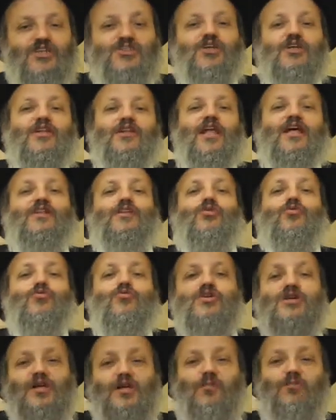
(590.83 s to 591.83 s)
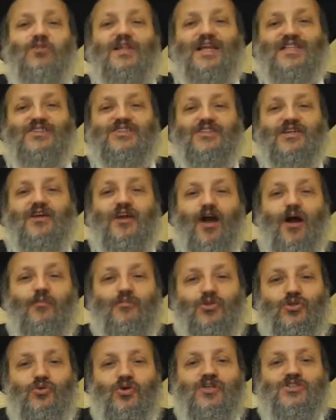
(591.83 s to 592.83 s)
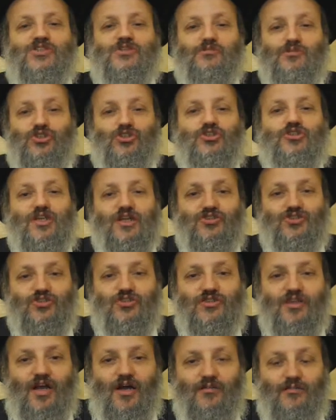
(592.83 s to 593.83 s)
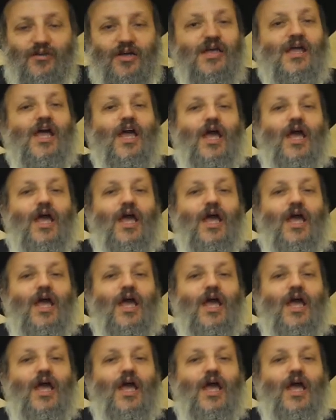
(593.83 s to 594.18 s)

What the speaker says: So let the real blessing come to us, and Mashiach should come,